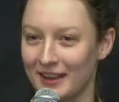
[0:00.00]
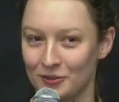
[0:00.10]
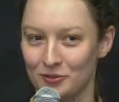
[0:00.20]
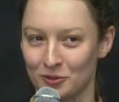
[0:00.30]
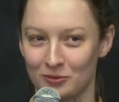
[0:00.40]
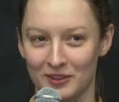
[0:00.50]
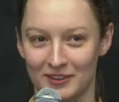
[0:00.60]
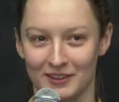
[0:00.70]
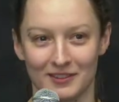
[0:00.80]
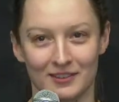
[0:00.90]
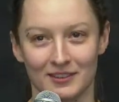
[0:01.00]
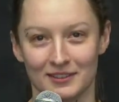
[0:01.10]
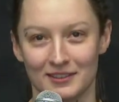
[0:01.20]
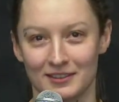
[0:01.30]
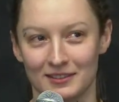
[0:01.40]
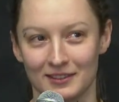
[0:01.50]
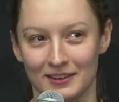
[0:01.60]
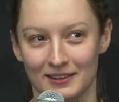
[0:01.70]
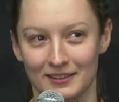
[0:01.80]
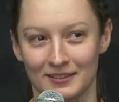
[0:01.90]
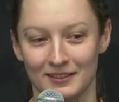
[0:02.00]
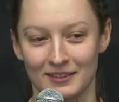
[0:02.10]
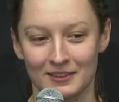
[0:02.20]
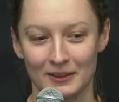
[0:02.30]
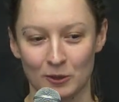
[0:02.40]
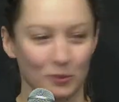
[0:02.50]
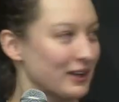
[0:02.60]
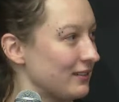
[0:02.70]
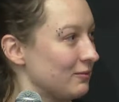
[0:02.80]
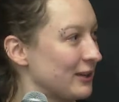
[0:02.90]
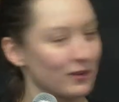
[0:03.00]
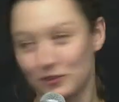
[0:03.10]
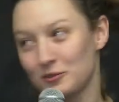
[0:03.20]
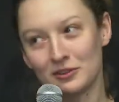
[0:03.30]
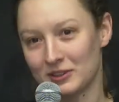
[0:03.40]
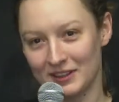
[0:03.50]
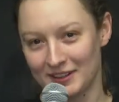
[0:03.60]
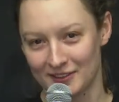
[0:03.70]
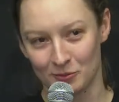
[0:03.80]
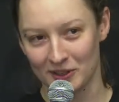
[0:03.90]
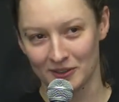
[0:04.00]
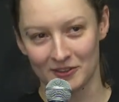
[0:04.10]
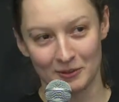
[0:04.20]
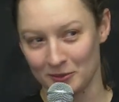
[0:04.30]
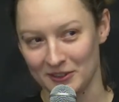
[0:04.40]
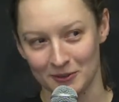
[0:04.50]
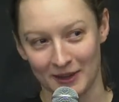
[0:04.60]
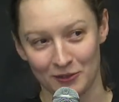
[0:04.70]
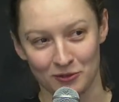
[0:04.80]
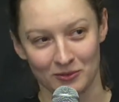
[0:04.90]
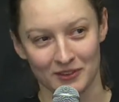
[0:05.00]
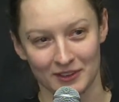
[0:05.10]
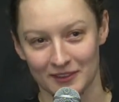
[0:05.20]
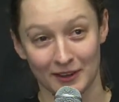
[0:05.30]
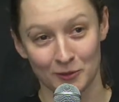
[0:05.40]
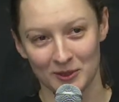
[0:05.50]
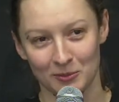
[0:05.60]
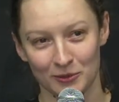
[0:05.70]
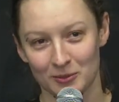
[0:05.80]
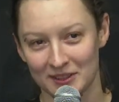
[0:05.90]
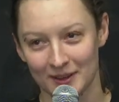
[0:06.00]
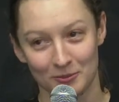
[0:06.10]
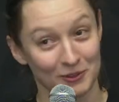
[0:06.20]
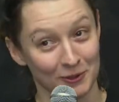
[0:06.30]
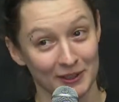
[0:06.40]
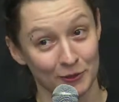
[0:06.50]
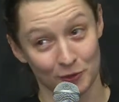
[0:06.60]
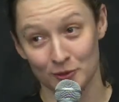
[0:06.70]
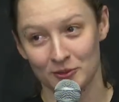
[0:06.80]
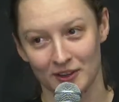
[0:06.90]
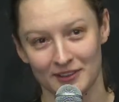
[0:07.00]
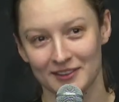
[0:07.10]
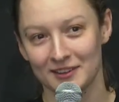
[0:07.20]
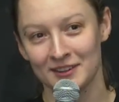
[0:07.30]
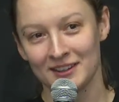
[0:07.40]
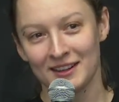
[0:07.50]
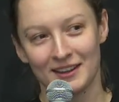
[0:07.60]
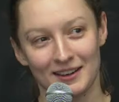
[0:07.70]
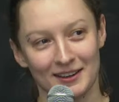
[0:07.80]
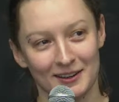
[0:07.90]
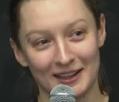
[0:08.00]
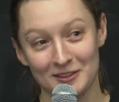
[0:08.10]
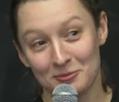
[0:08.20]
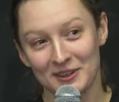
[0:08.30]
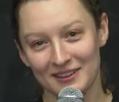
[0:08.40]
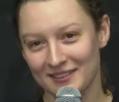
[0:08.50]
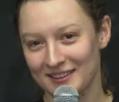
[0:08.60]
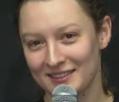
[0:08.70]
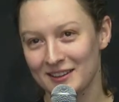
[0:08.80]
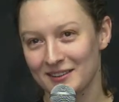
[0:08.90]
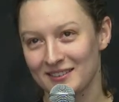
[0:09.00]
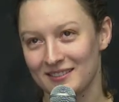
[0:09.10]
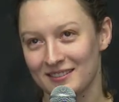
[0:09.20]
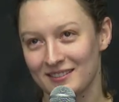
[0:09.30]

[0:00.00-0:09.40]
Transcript: astrophysics isn't what we all do different things, and we all say we do astrophysics. I spend most of my time turning screws, honestly. But the